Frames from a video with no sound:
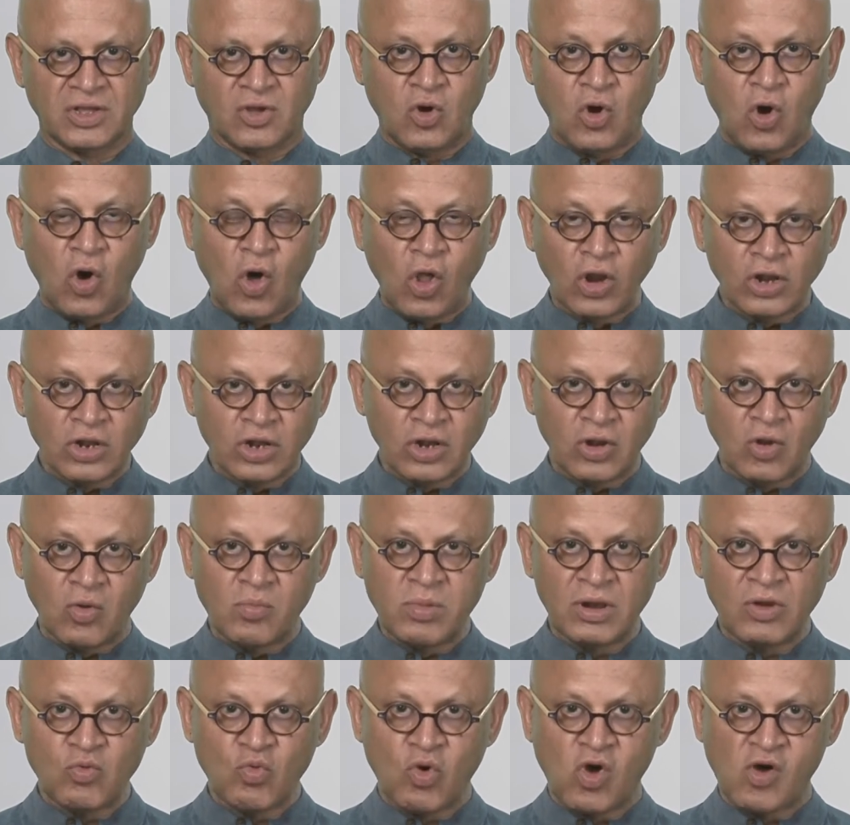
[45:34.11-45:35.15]
All
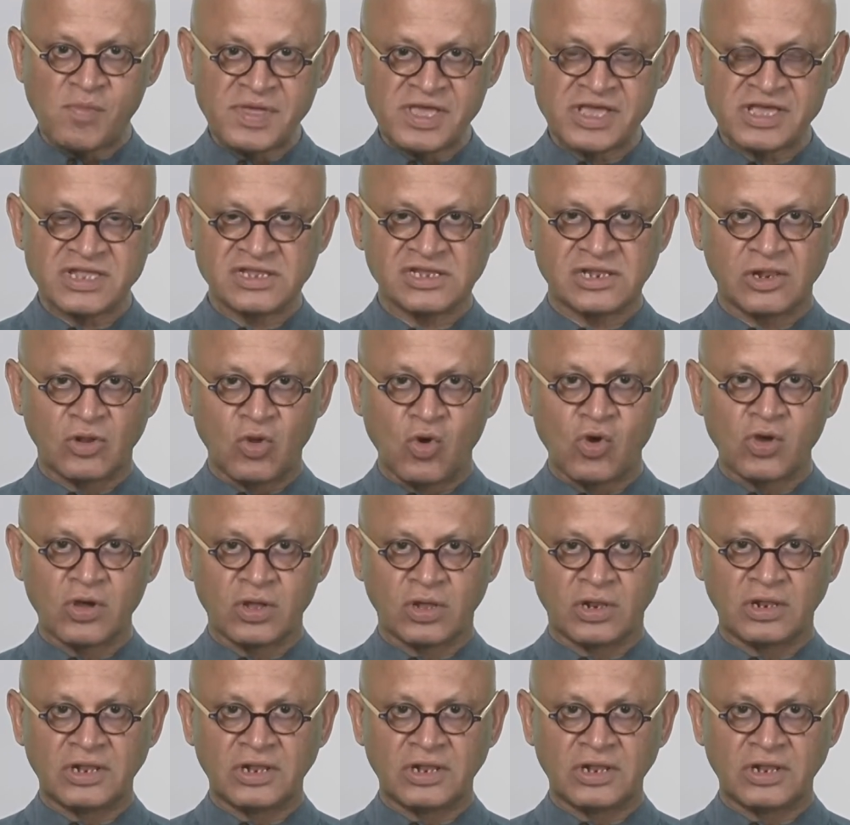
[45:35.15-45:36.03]
global warming is local.